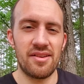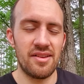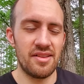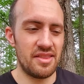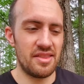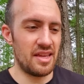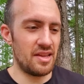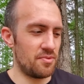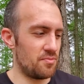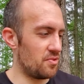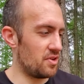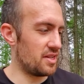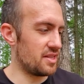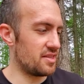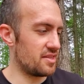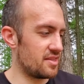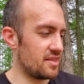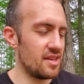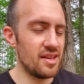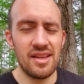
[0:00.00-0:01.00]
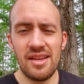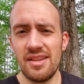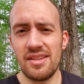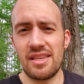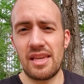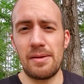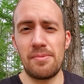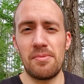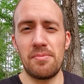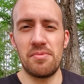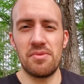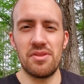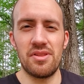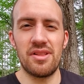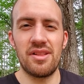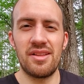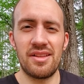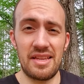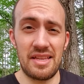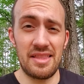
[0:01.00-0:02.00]
than what's capable
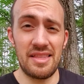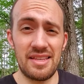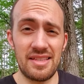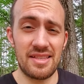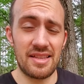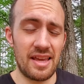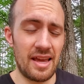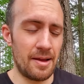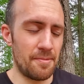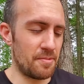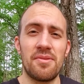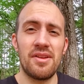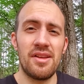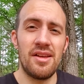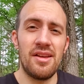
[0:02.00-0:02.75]
in this camera.